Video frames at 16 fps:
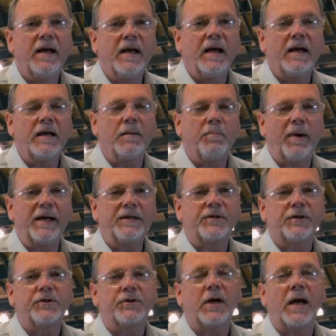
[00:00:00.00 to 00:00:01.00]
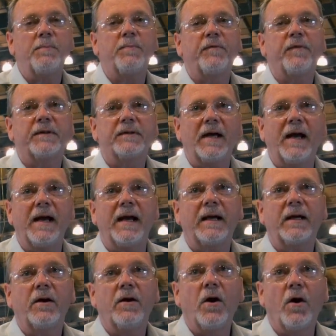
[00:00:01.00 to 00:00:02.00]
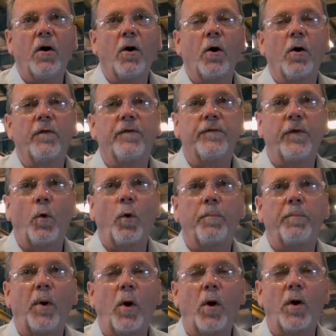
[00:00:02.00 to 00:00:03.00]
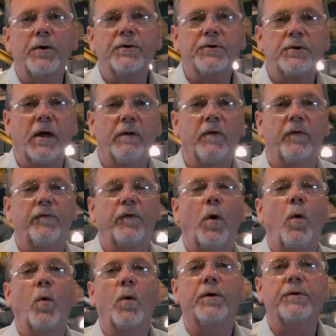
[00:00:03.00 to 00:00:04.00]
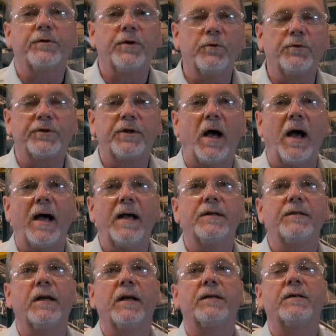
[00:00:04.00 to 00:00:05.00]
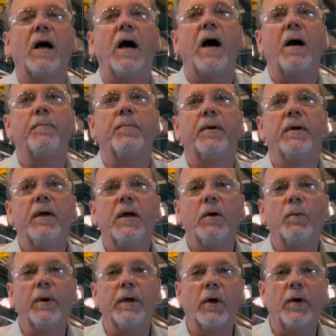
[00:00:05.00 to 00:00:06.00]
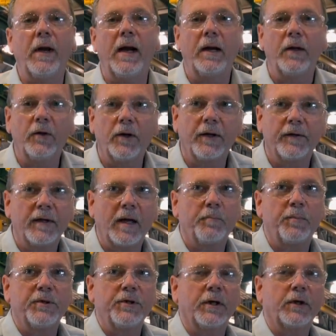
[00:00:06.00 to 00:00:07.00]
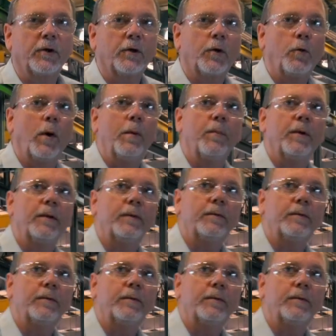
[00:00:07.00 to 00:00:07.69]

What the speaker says: And the basic shape of a tank are 4 parts. You have a floor, 2 sides, and a top. We can go down and look at that particular equipment.